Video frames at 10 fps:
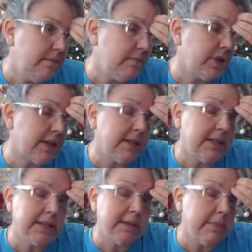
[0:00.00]
Jessie
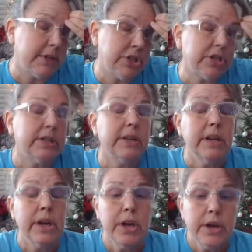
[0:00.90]
did mention,
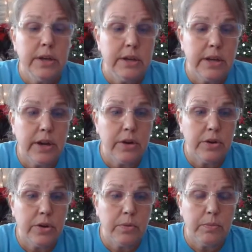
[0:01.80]
you know,
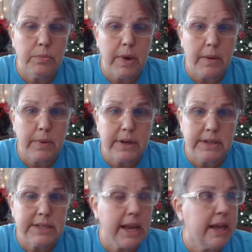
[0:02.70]
you might want to
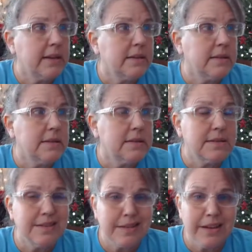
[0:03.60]
take
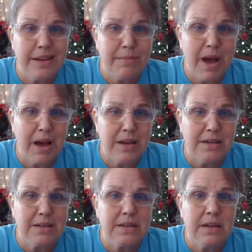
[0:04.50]
psyllium
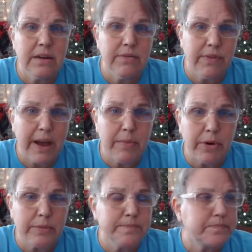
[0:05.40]
husk fiber.